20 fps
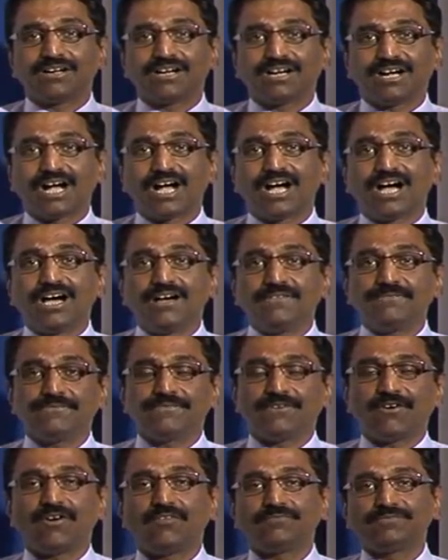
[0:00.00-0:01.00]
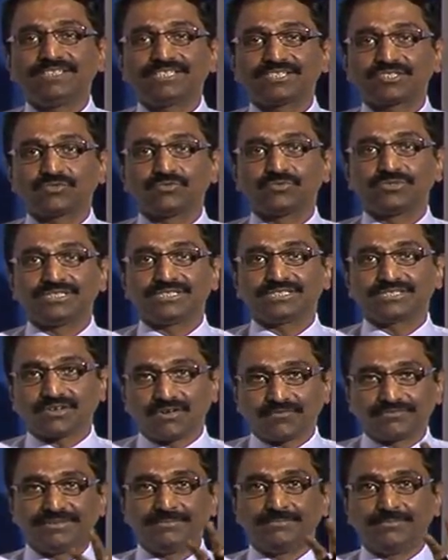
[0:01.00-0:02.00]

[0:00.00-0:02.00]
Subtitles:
half of the students are